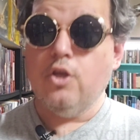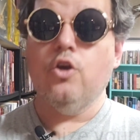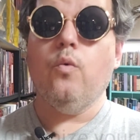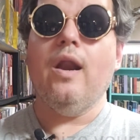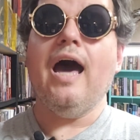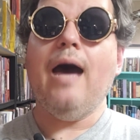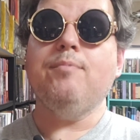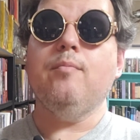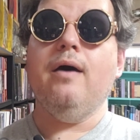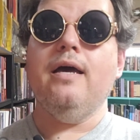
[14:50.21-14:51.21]
you're going to
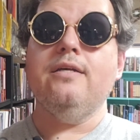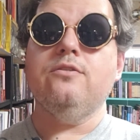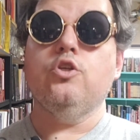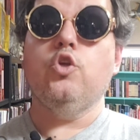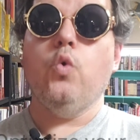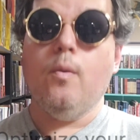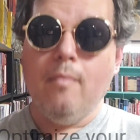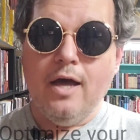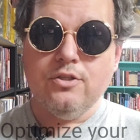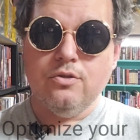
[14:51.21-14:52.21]
want to optimize your
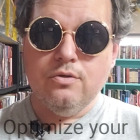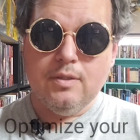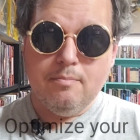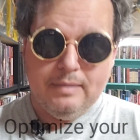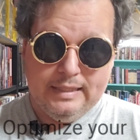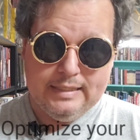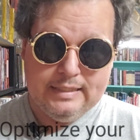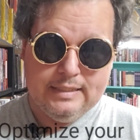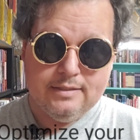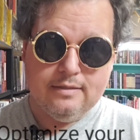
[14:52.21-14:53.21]
monster's
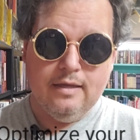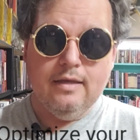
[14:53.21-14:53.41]
abilities.